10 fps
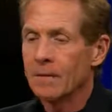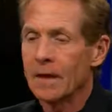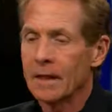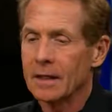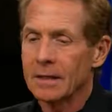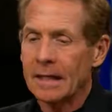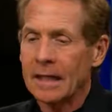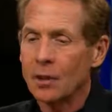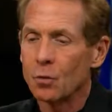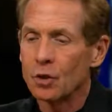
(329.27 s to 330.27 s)
that
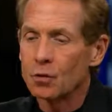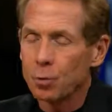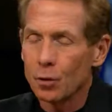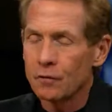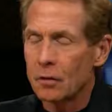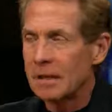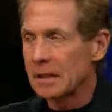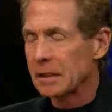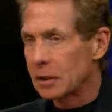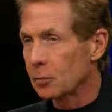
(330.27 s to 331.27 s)
he would prove to be
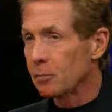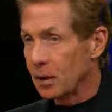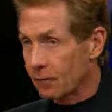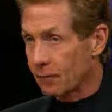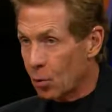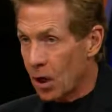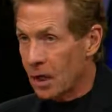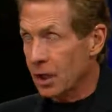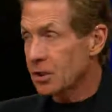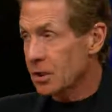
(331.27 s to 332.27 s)
a little bit of a
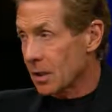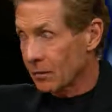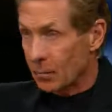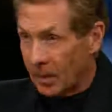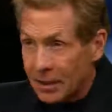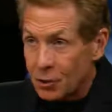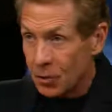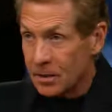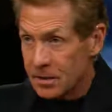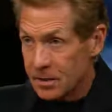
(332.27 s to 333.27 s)
product of the
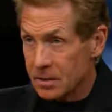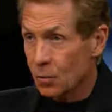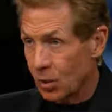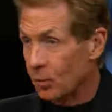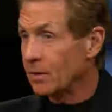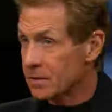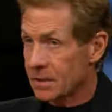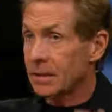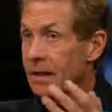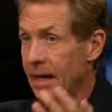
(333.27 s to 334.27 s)
Patriots, the way we've
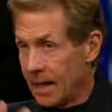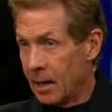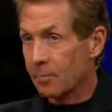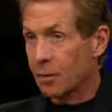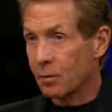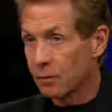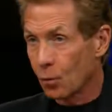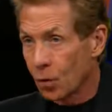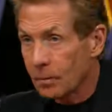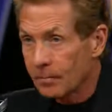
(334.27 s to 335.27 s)
seen that happen
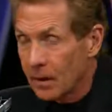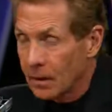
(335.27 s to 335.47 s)
before?